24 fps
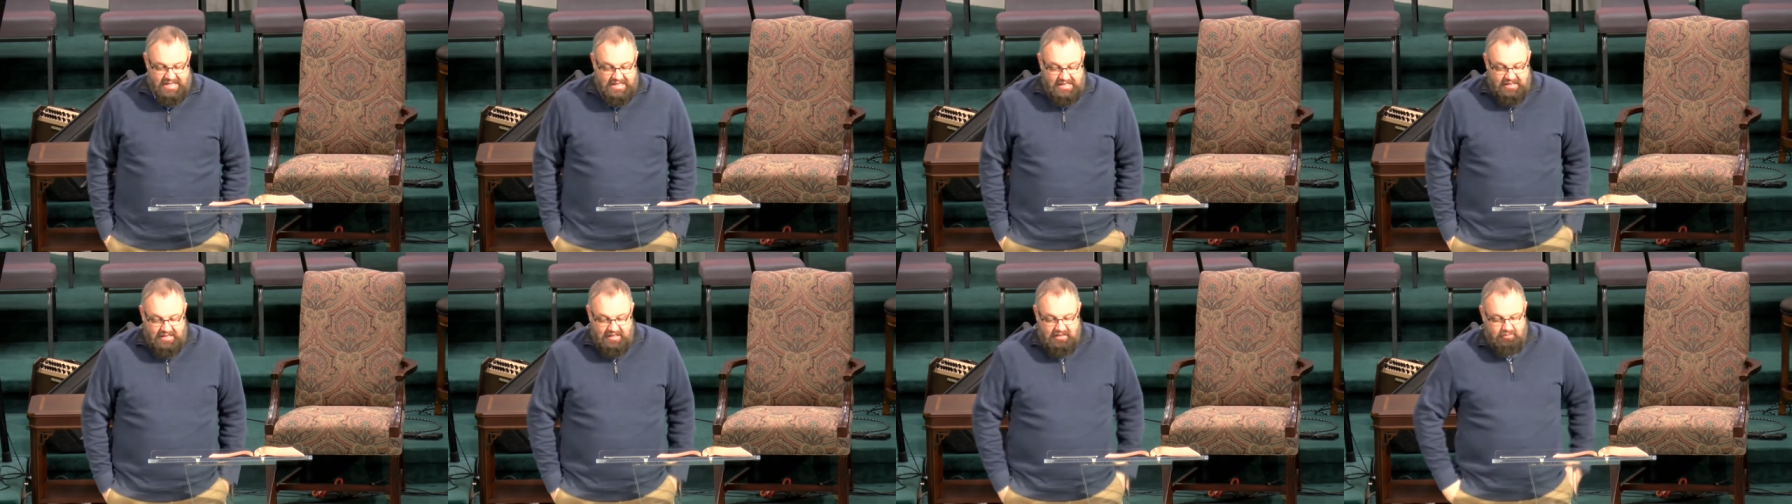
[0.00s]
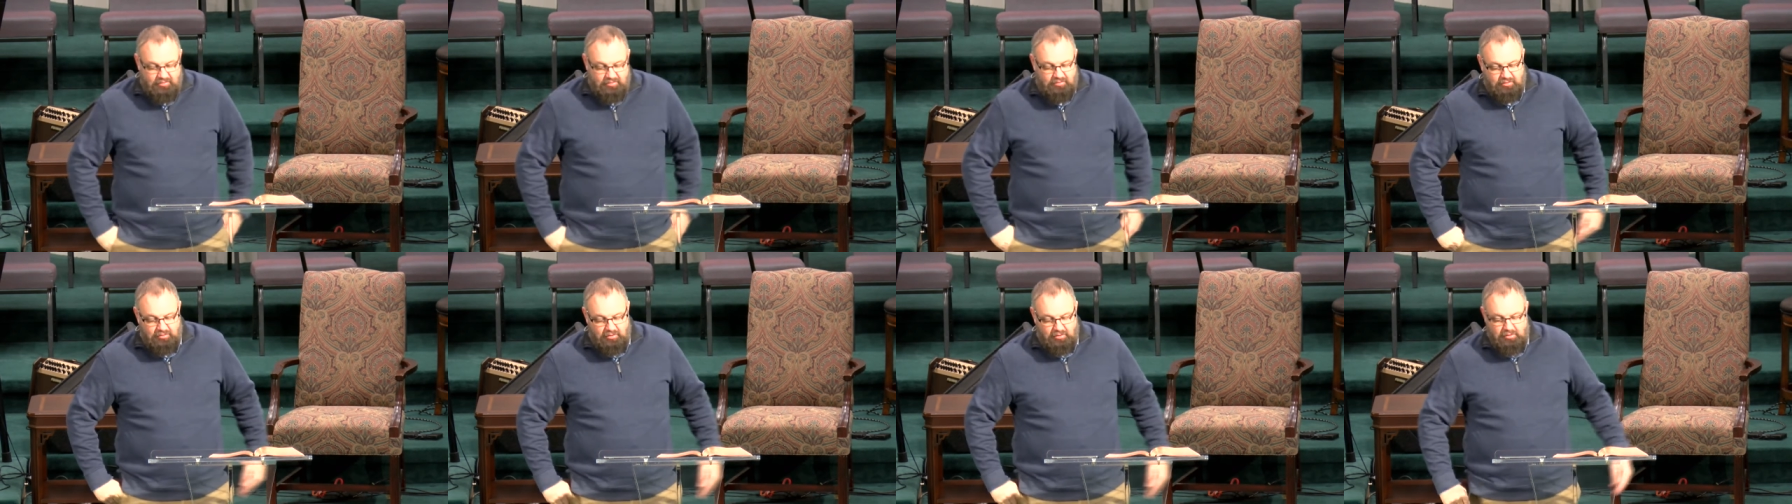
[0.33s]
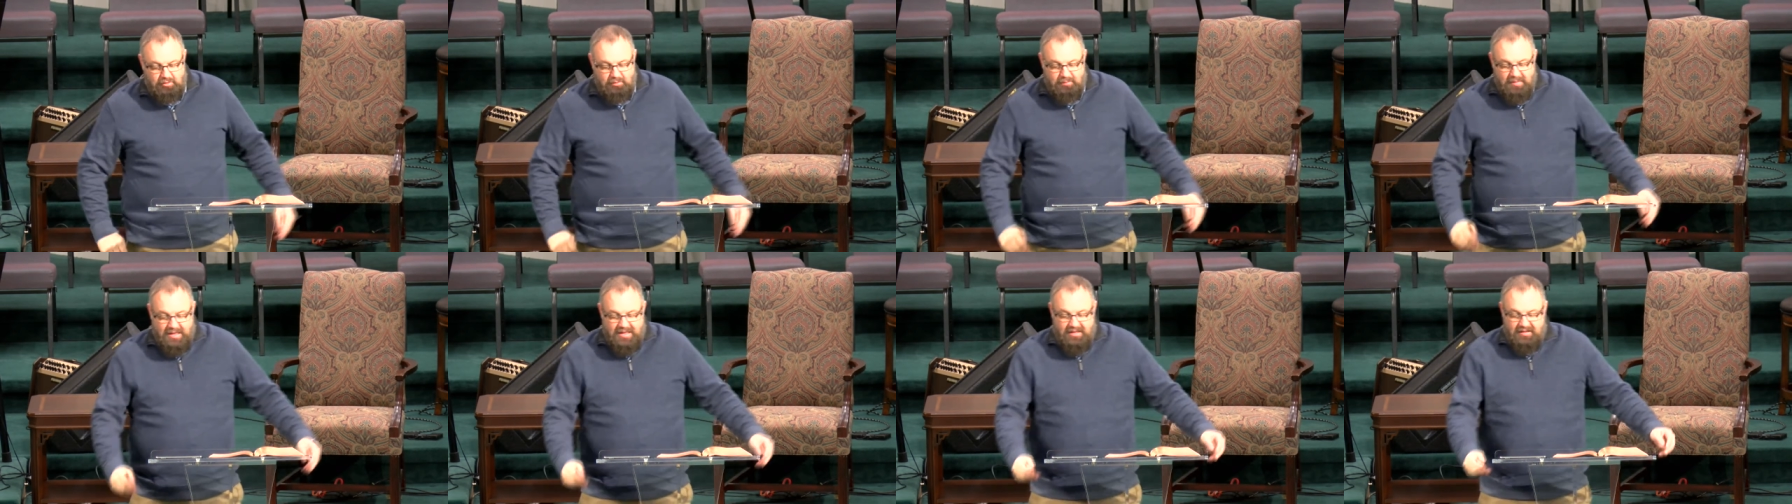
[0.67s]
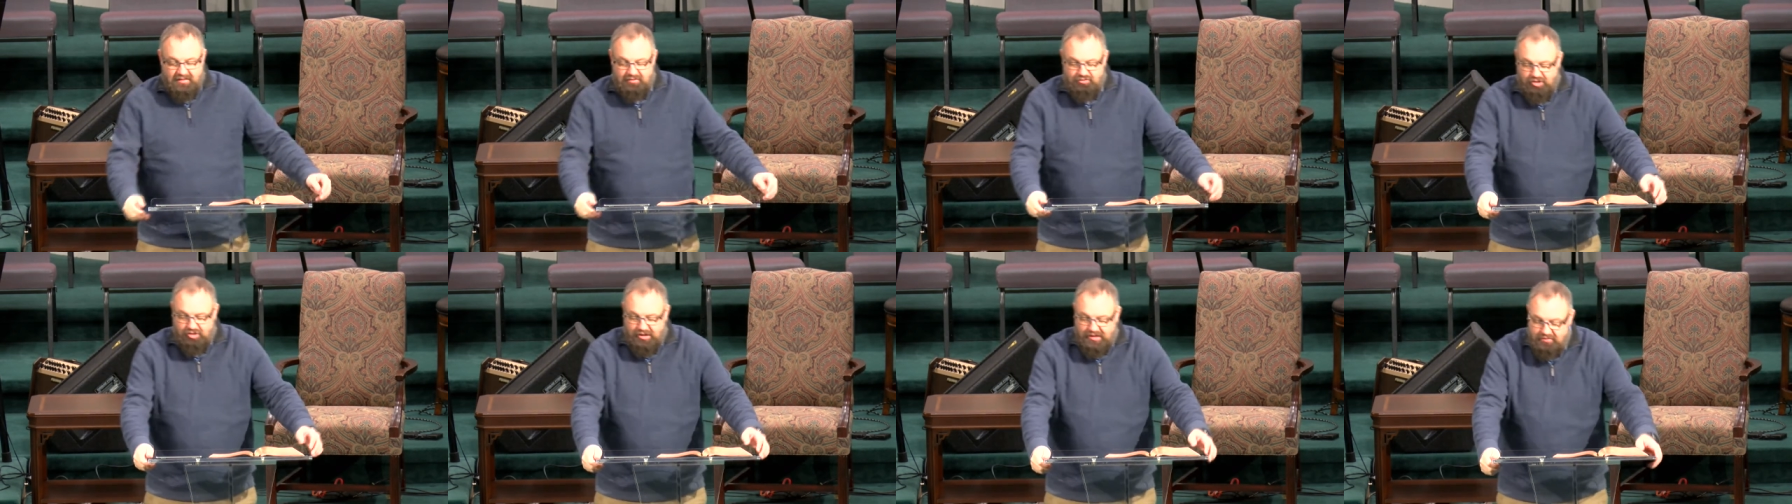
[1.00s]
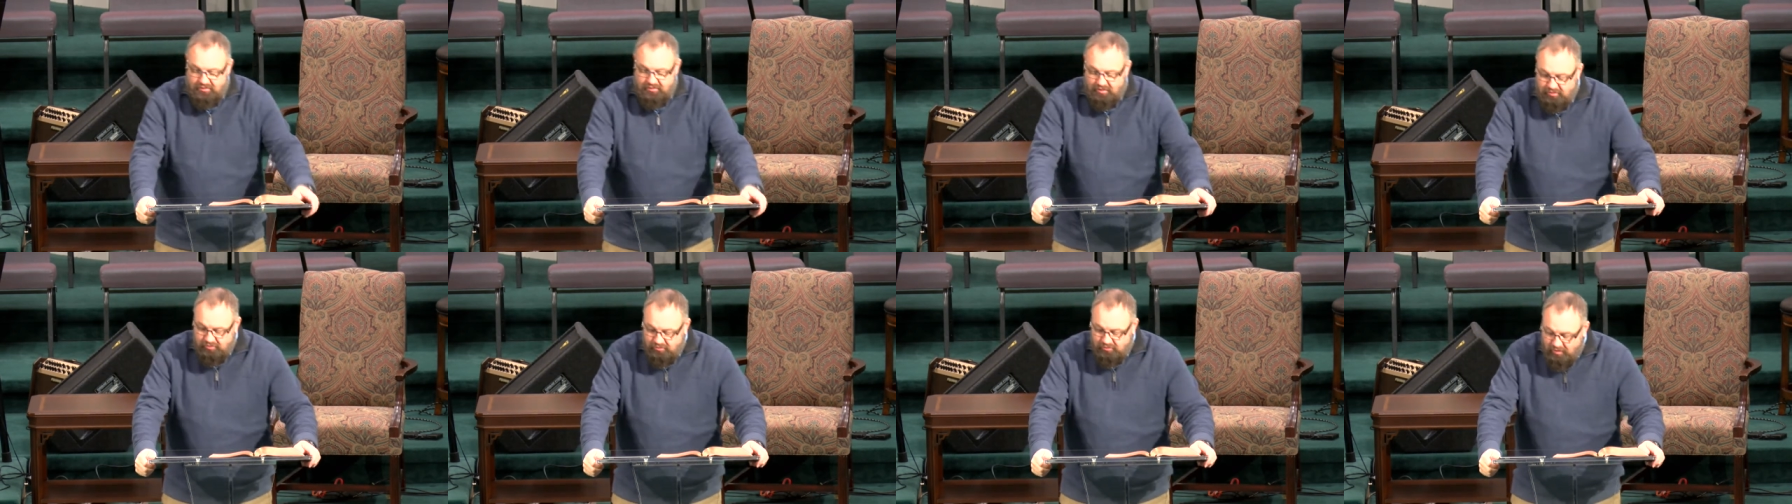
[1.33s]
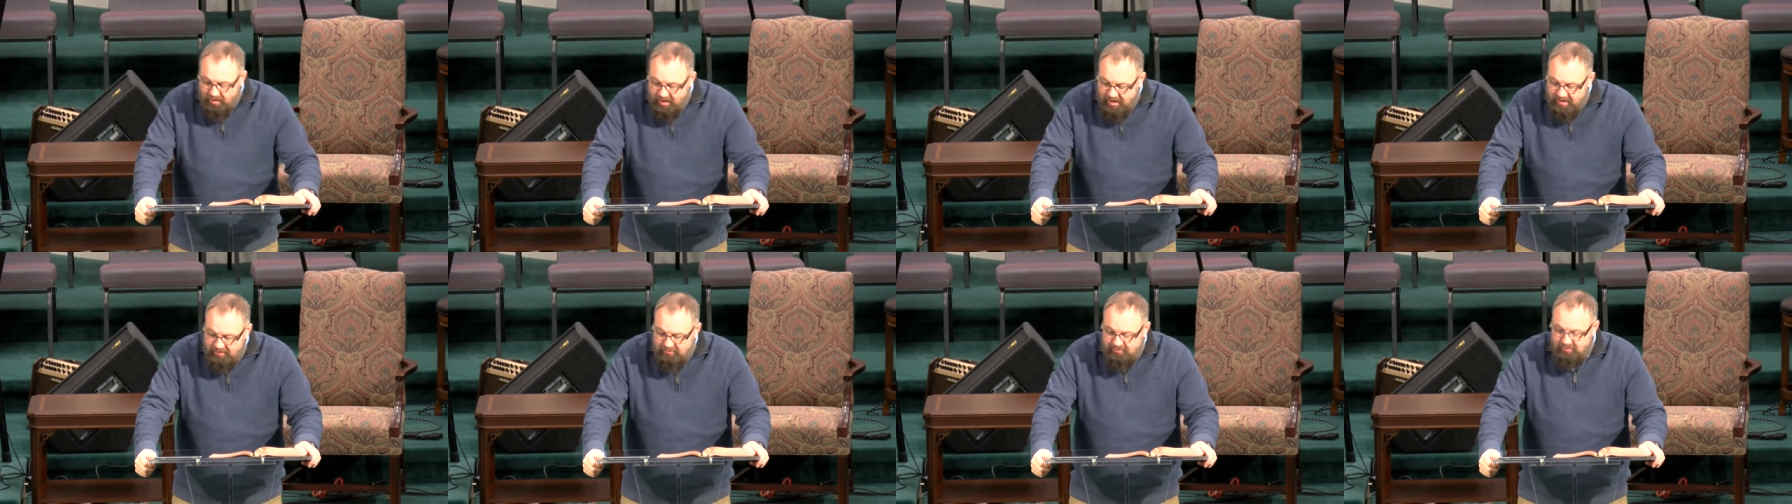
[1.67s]
It is through Jesus
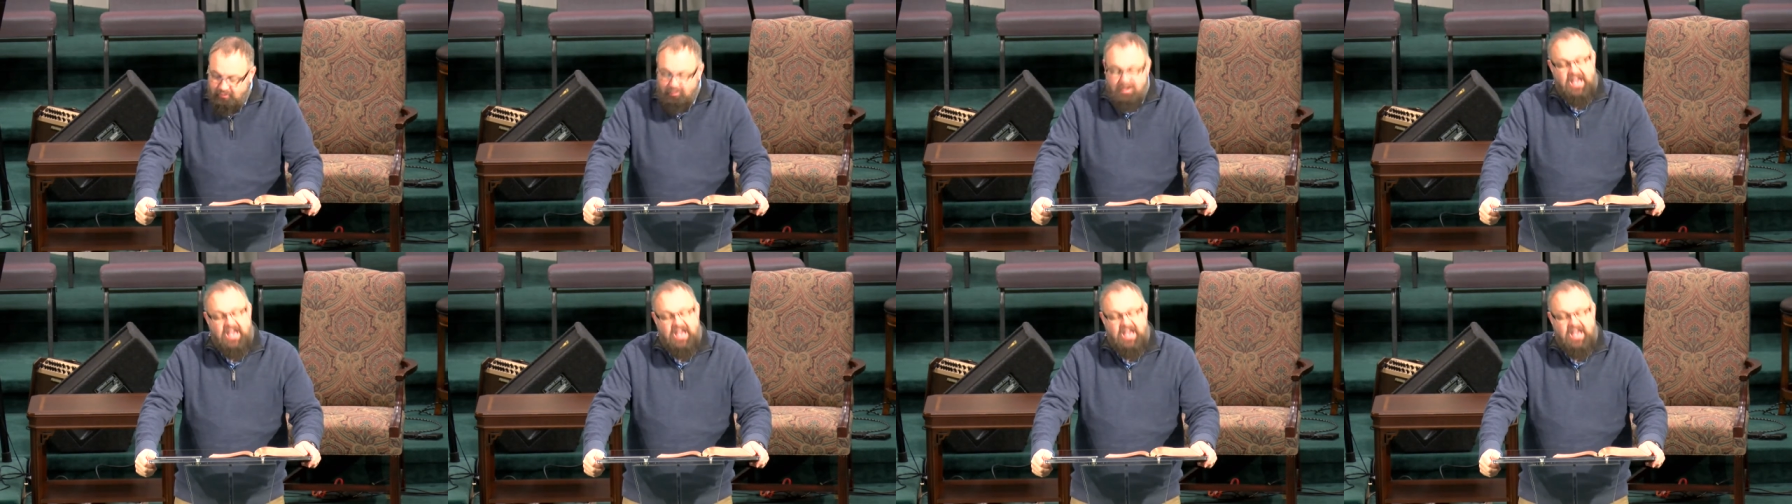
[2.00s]
Christ that we